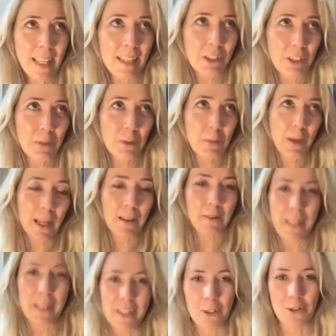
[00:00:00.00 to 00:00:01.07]
She would make
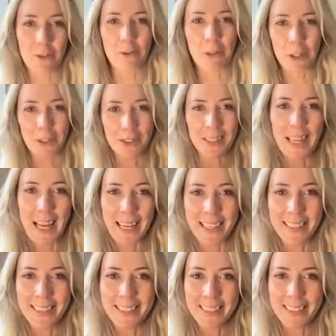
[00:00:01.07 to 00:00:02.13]
me this fruit
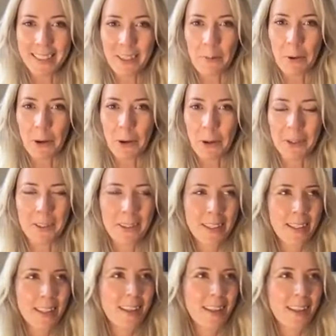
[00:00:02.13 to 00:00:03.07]
salad in a bowl,